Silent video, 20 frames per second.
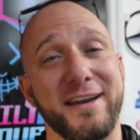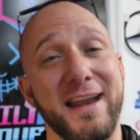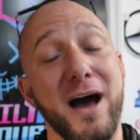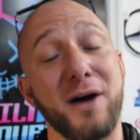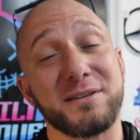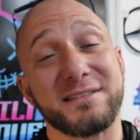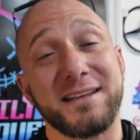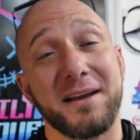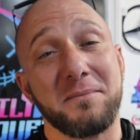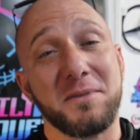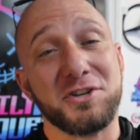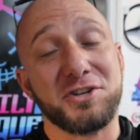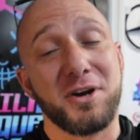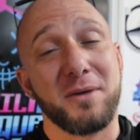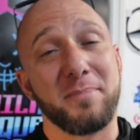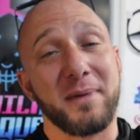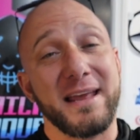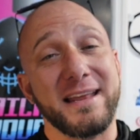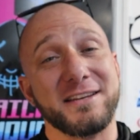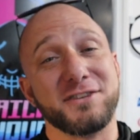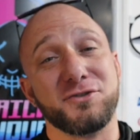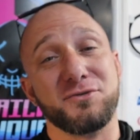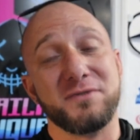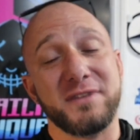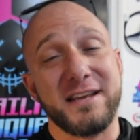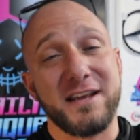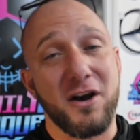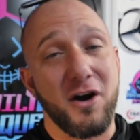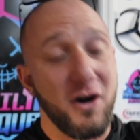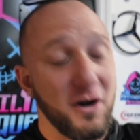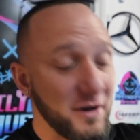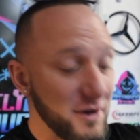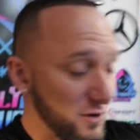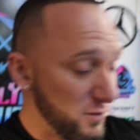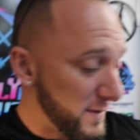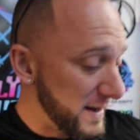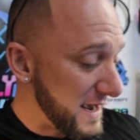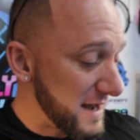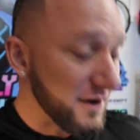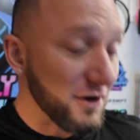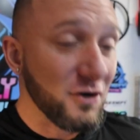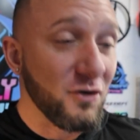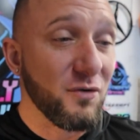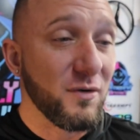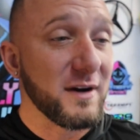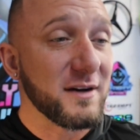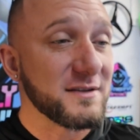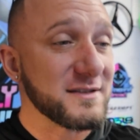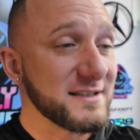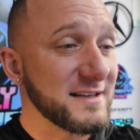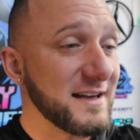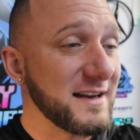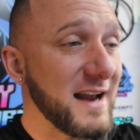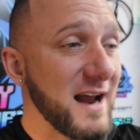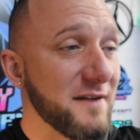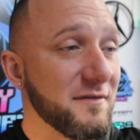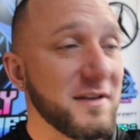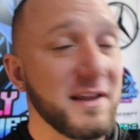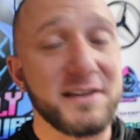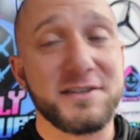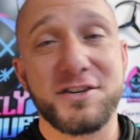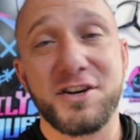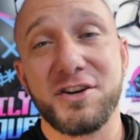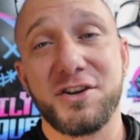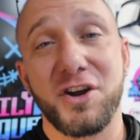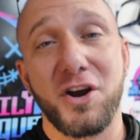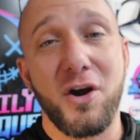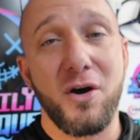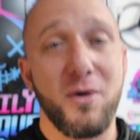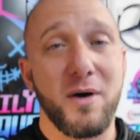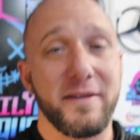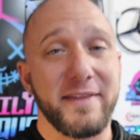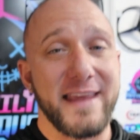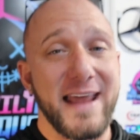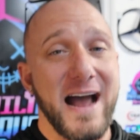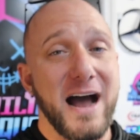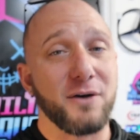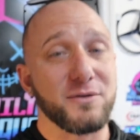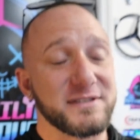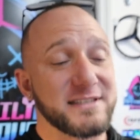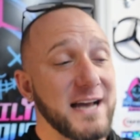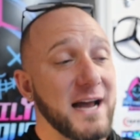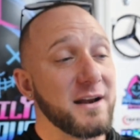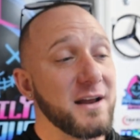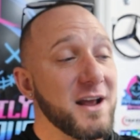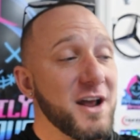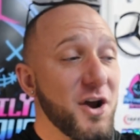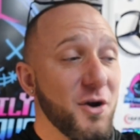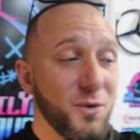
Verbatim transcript: Now it's time to jump into the audio. We got our grills in, everything's good to go on the outside.